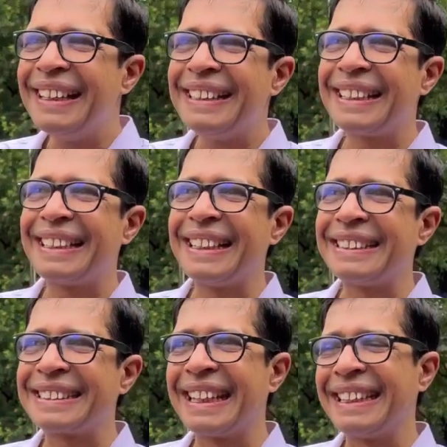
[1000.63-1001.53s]
that uh,
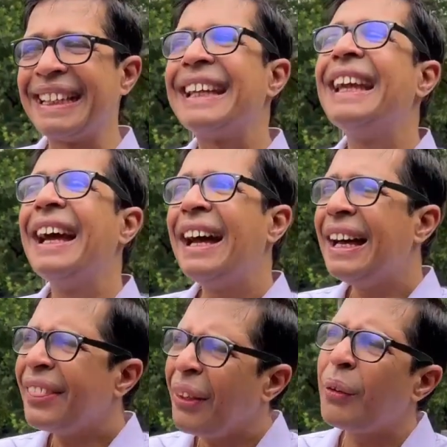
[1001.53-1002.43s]
strengthening
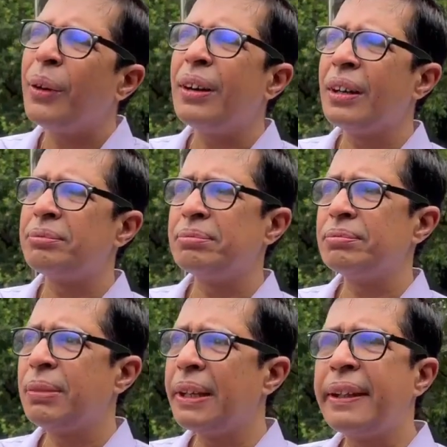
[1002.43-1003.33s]
so um,
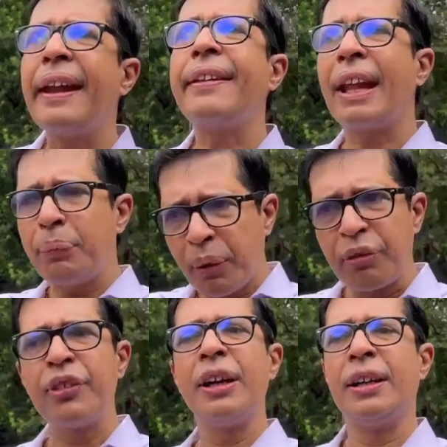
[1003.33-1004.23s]
when that type of
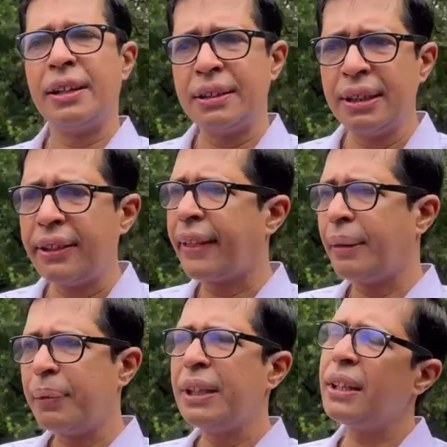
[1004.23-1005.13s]
uh, thing is
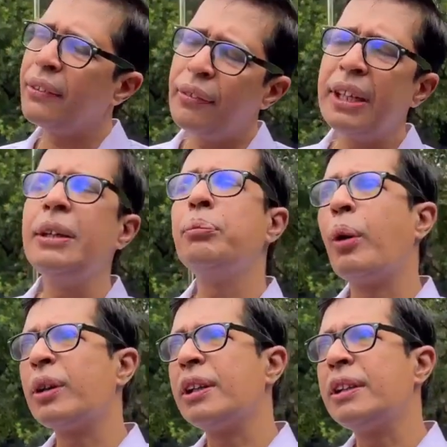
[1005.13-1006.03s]
happening, it's very
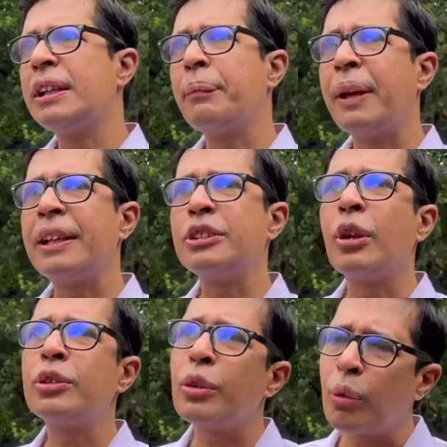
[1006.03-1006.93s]
important that the parents
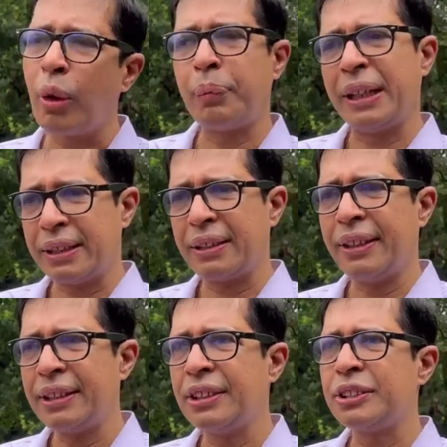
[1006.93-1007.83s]
also cooperate.
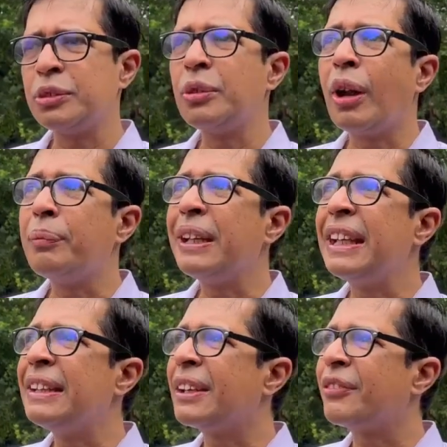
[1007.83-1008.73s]
Right? They should not bring
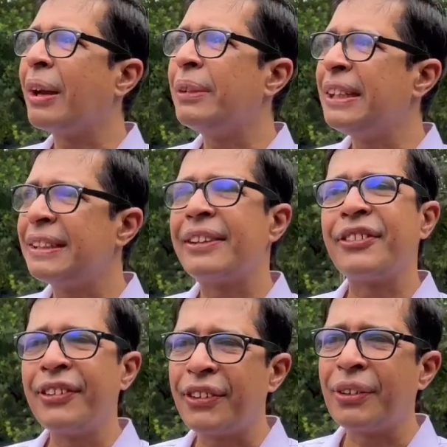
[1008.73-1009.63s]
in their family
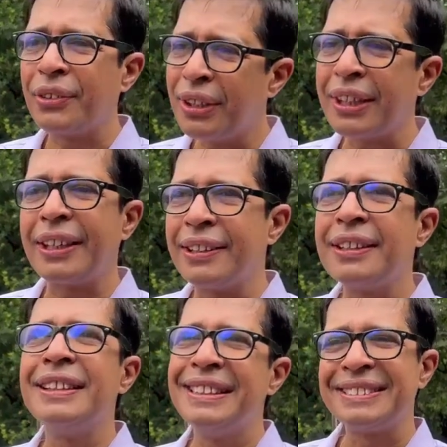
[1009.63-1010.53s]
tensions onto the mm-hmm. kids.
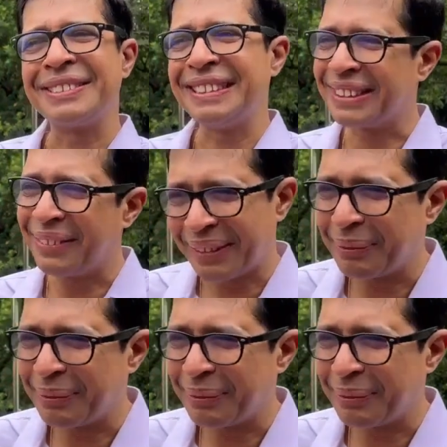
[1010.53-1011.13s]
These are